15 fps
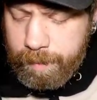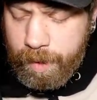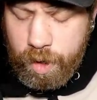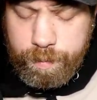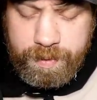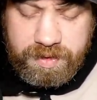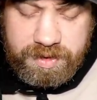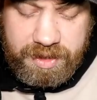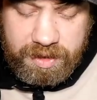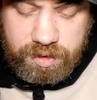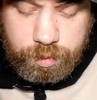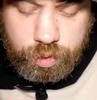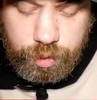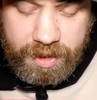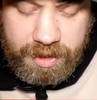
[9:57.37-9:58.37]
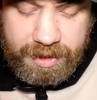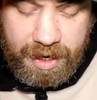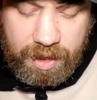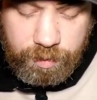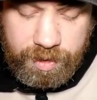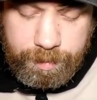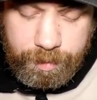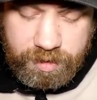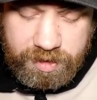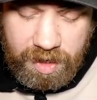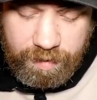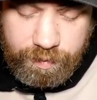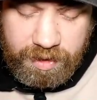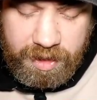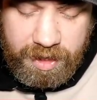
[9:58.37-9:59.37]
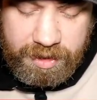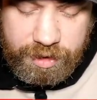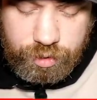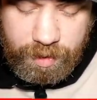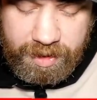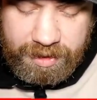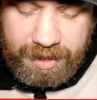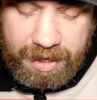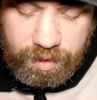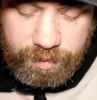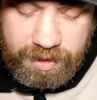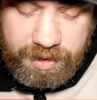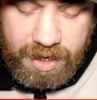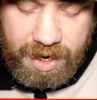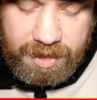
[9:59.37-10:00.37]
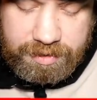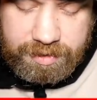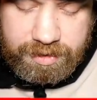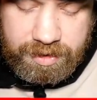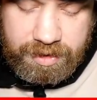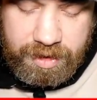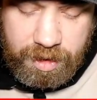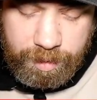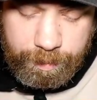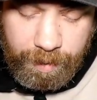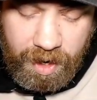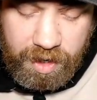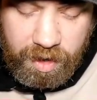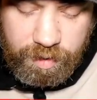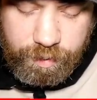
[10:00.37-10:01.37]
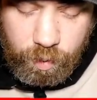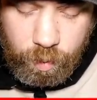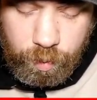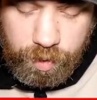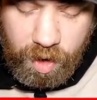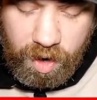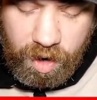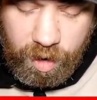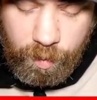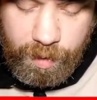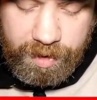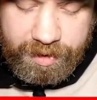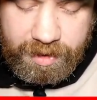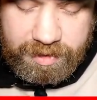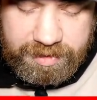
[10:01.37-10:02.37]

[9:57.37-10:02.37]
I'm hoping to get some trainer gallery, because I haven't hit any trainer gallery yet. But I love all the artwork.